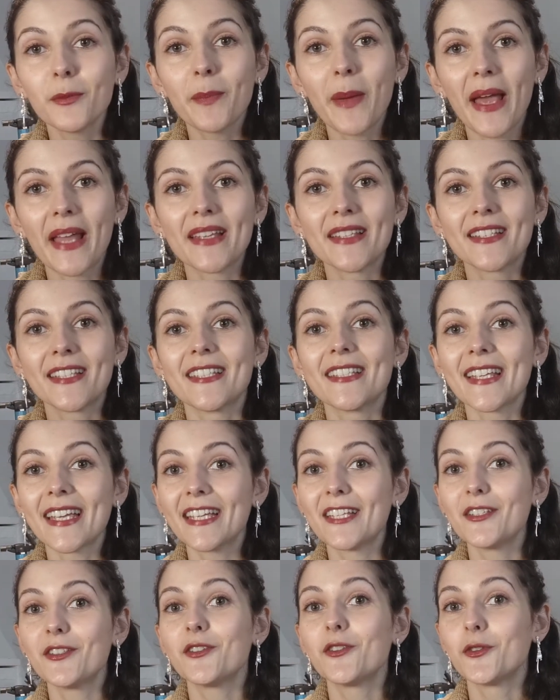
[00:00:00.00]
pendant
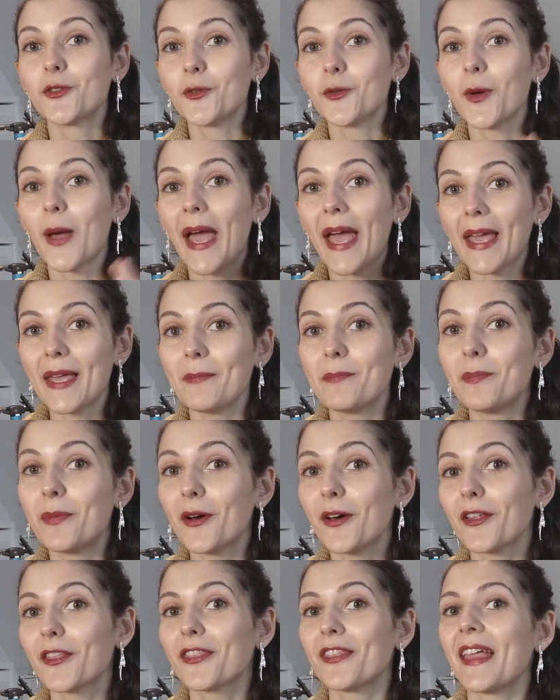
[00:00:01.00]
into a
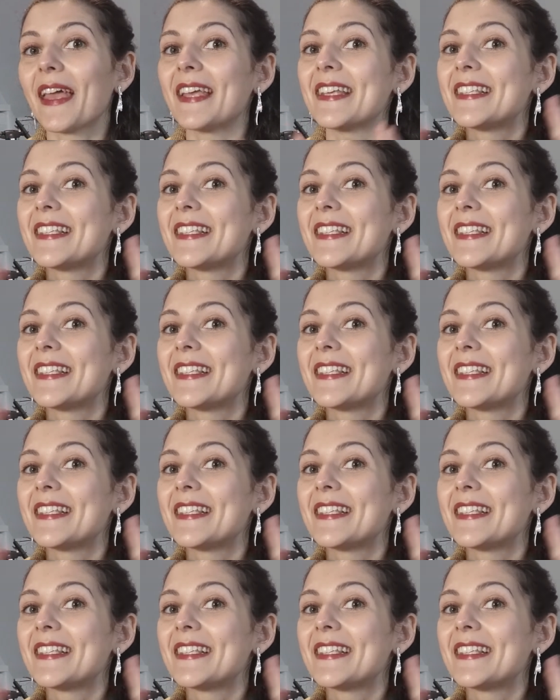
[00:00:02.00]
birthday